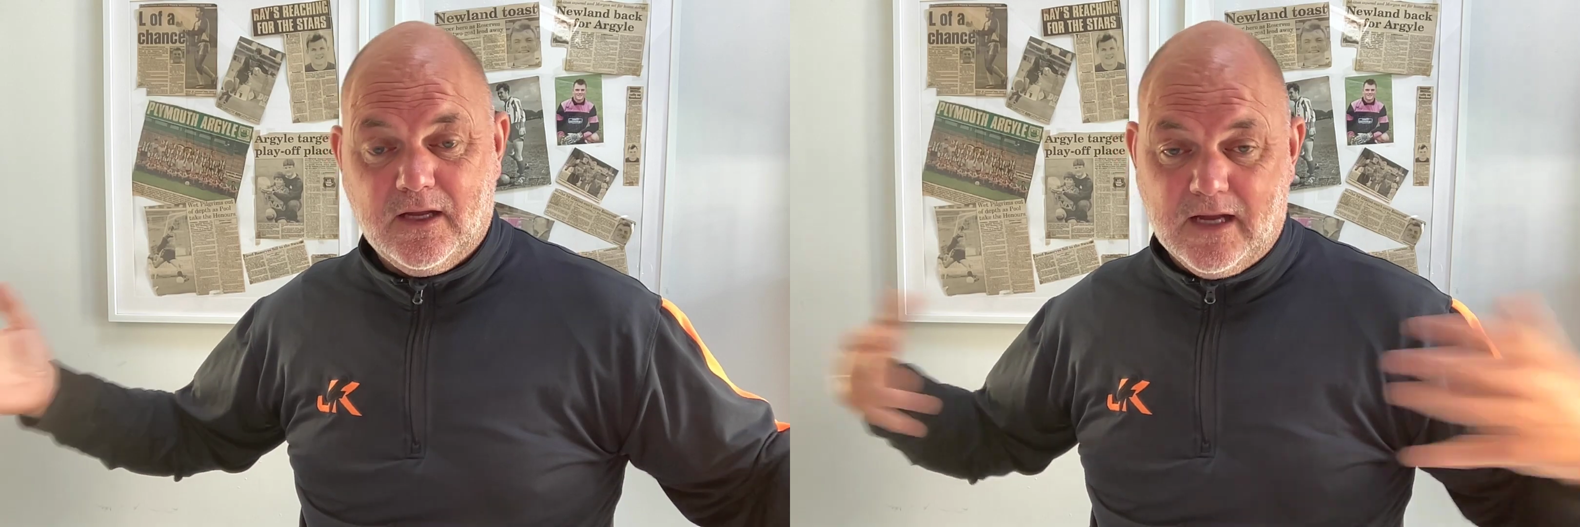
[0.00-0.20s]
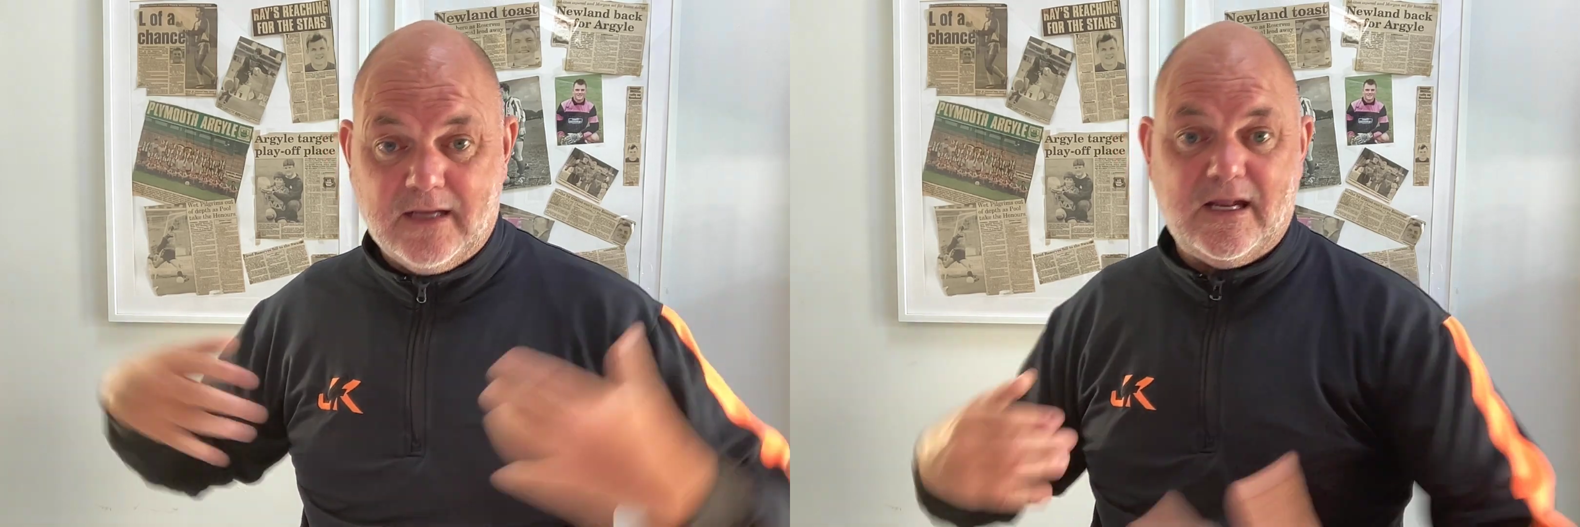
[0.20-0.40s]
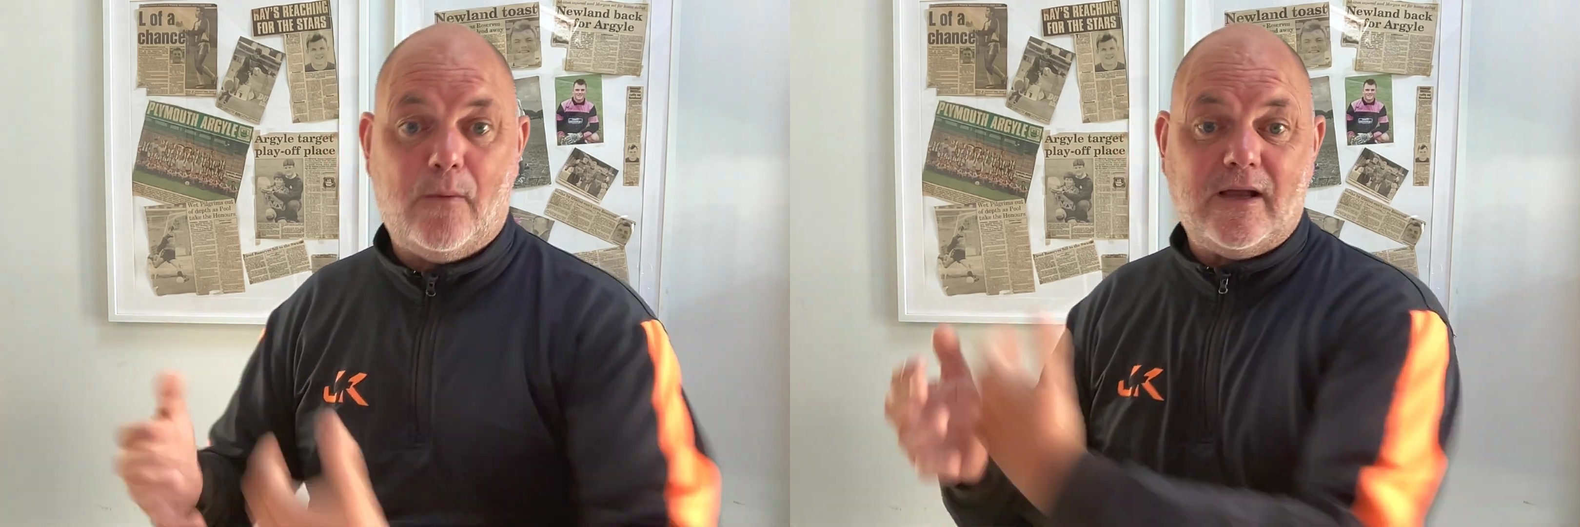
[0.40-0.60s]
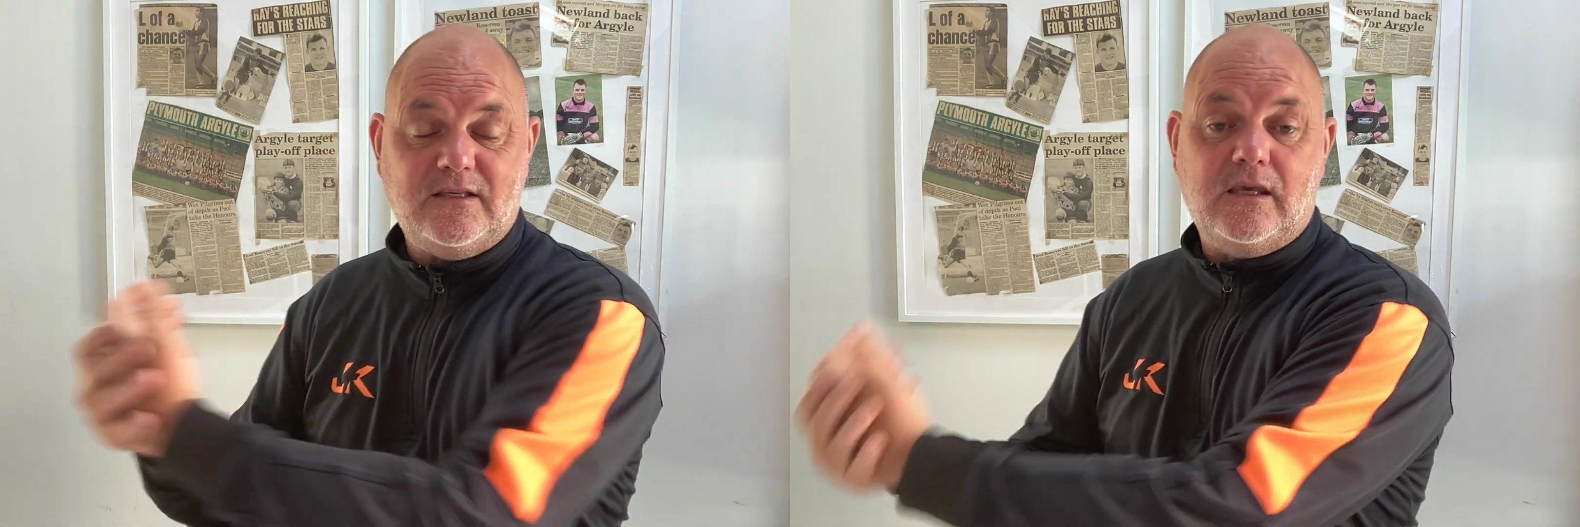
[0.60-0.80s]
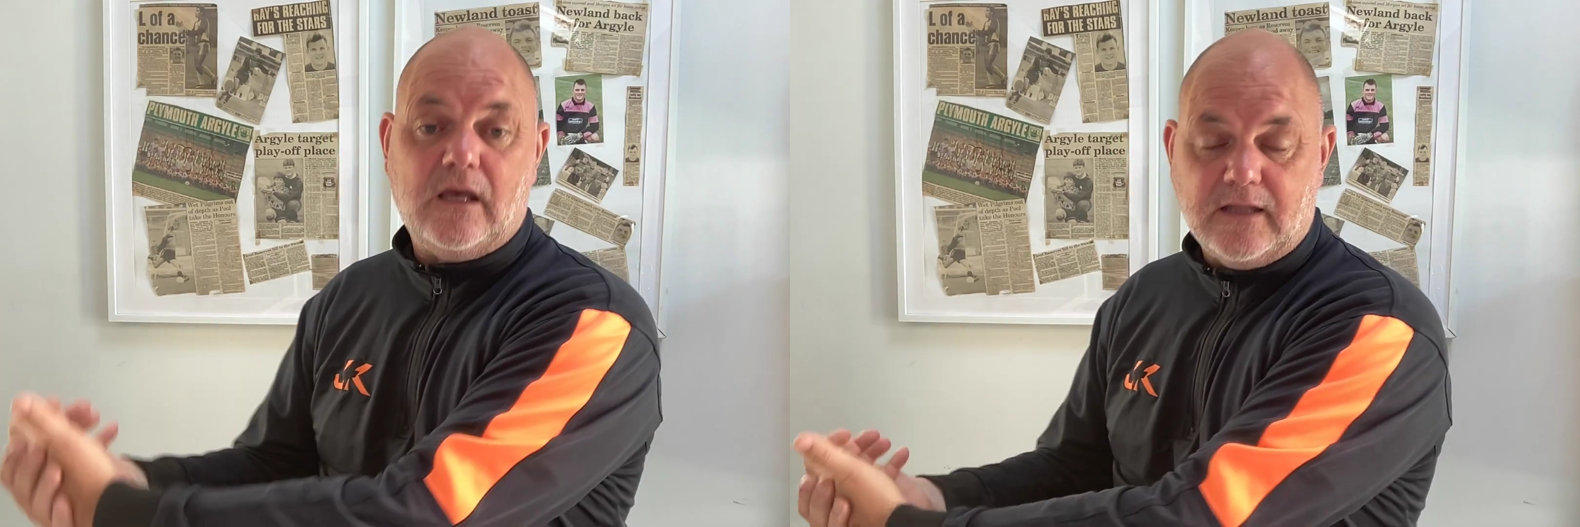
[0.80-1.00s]
And now
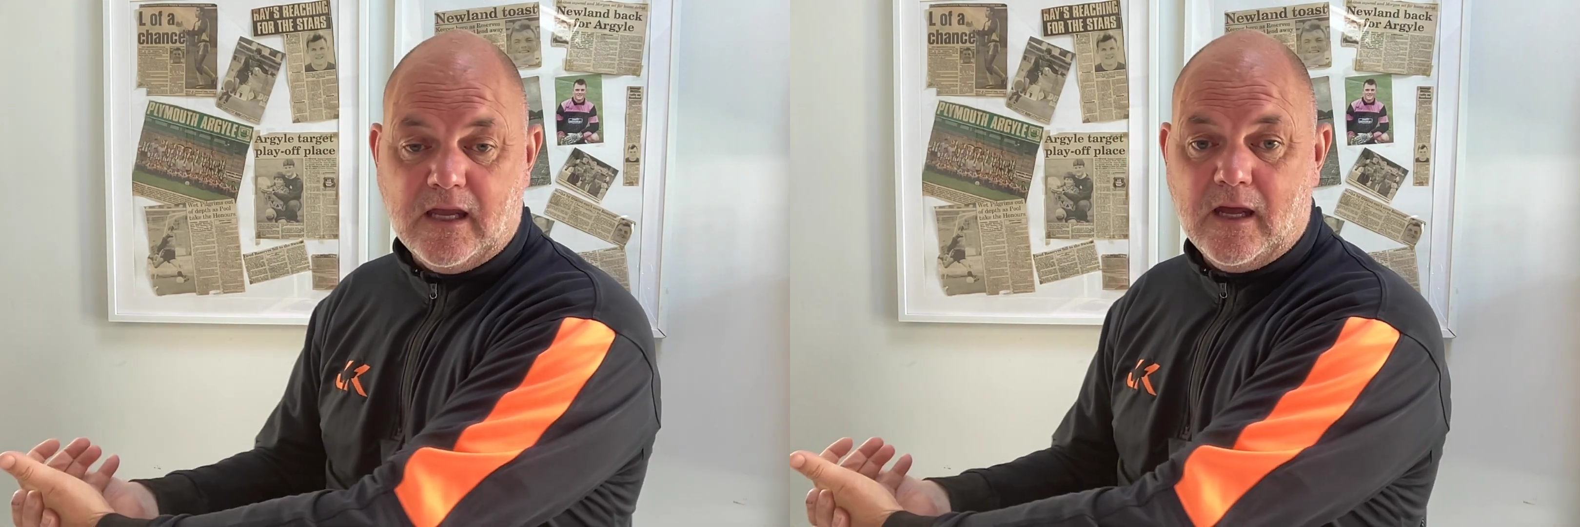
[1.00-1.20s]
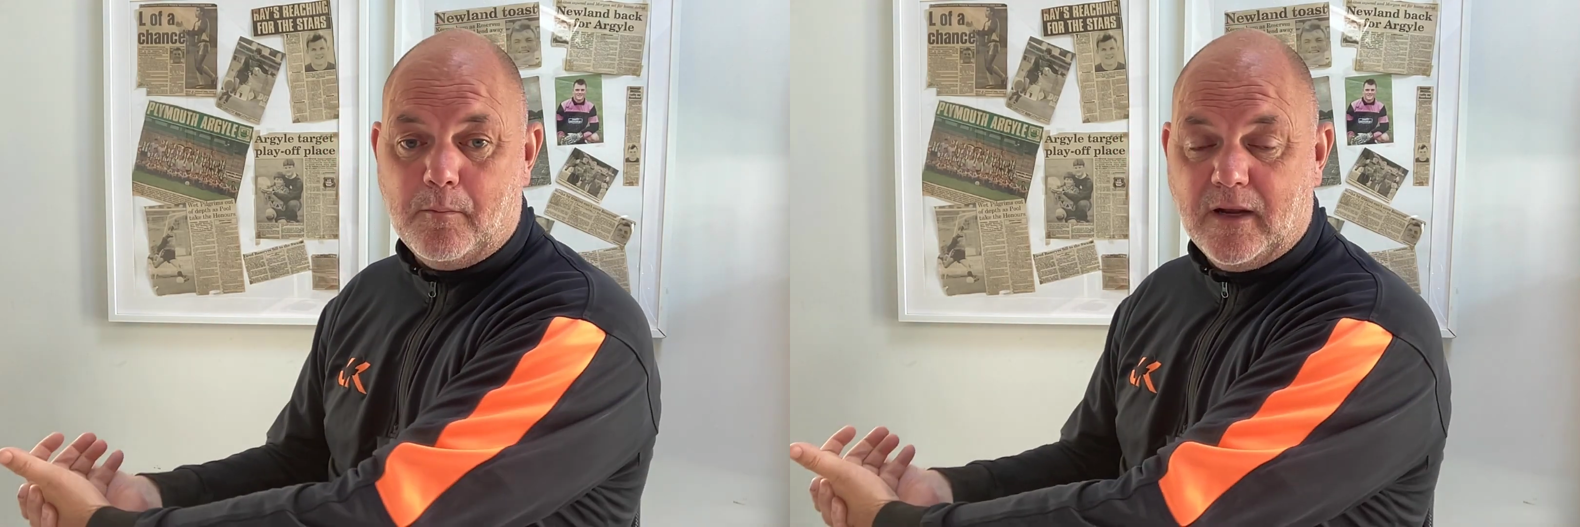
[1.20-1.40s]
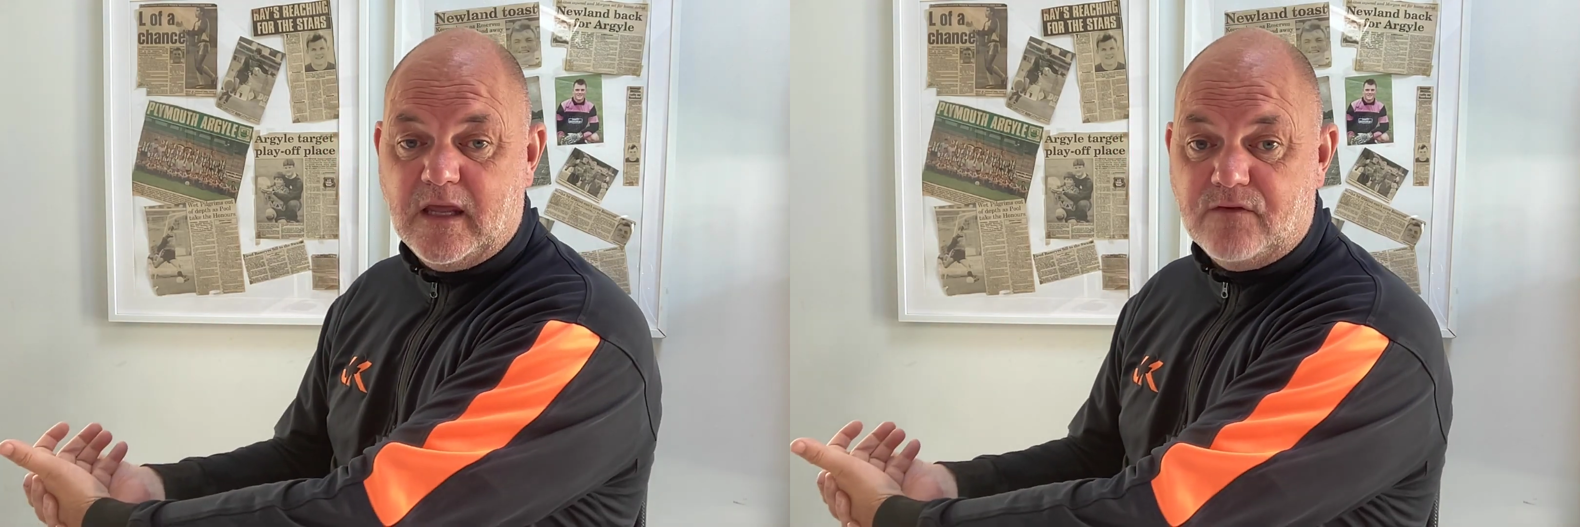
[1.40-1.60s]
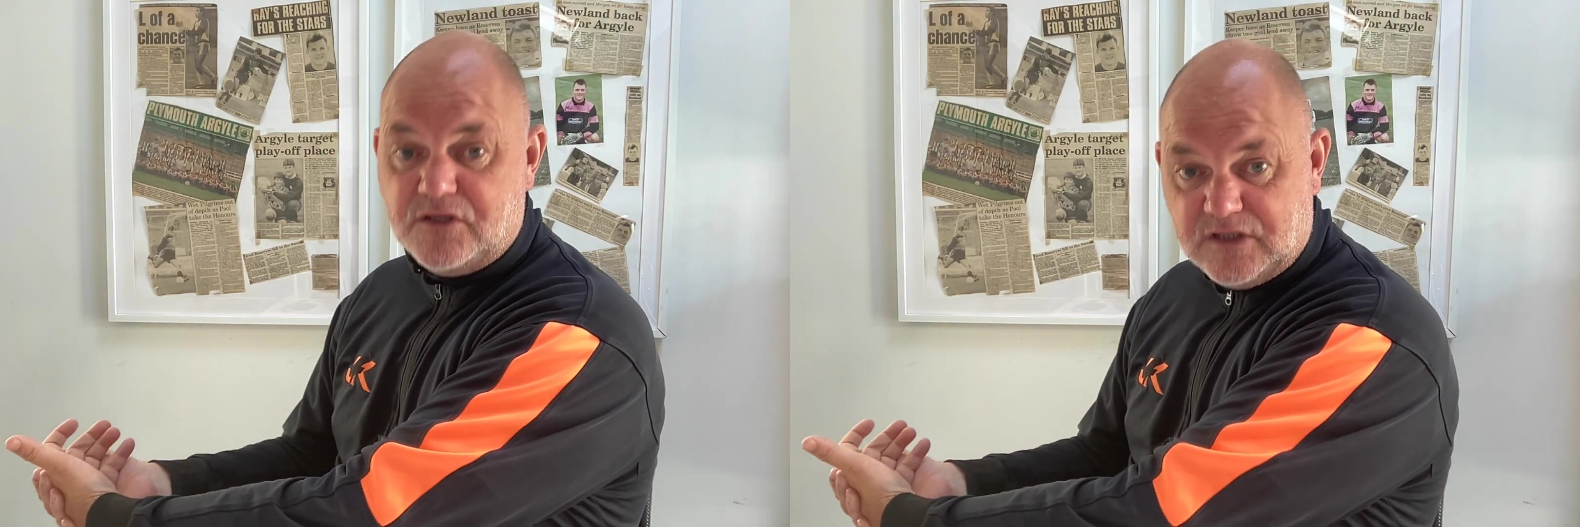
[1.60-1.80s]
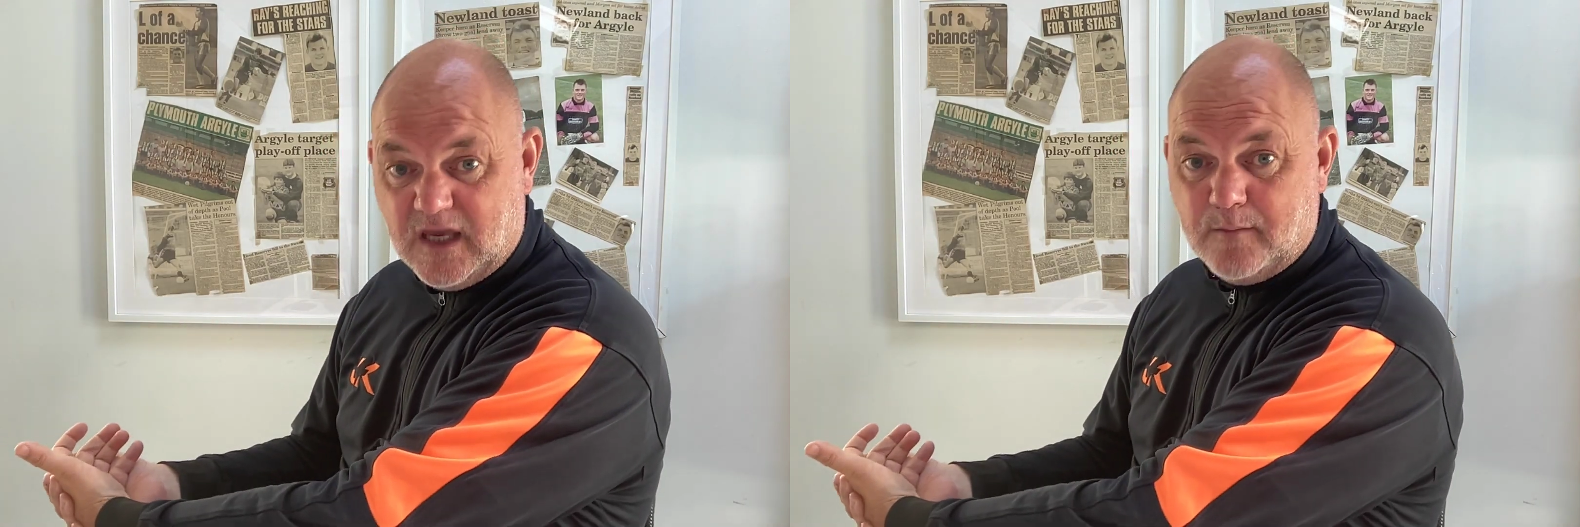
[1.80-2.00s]
actually, I believe in
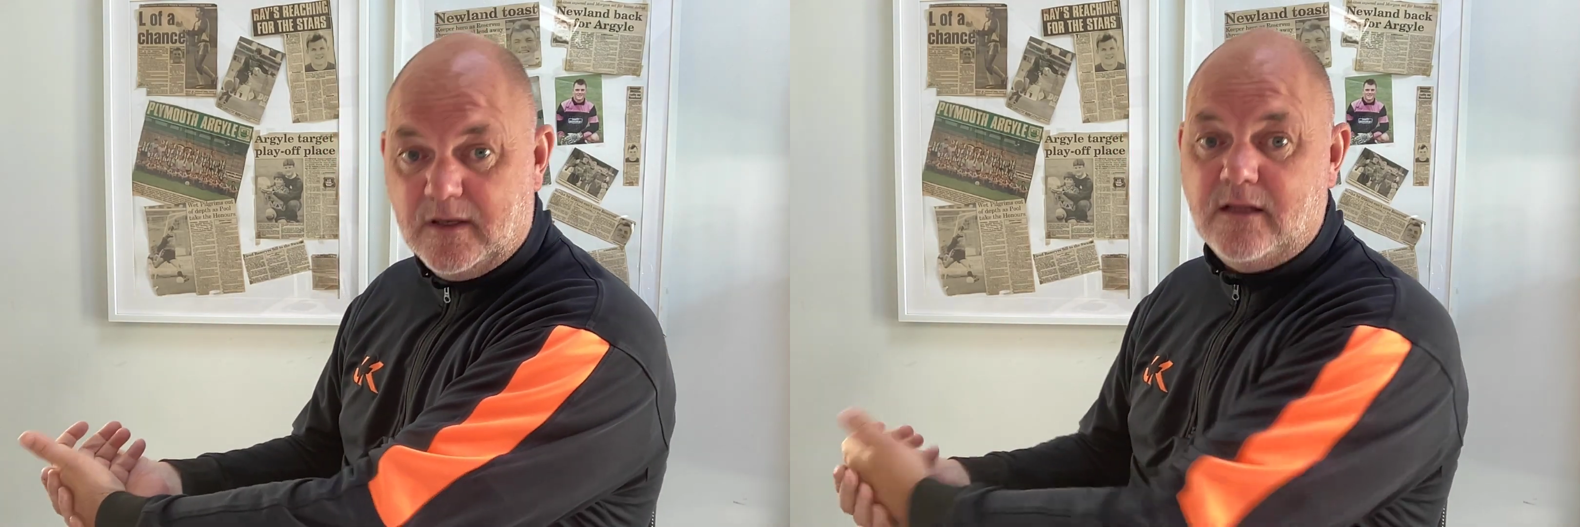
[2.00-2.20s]
Germany,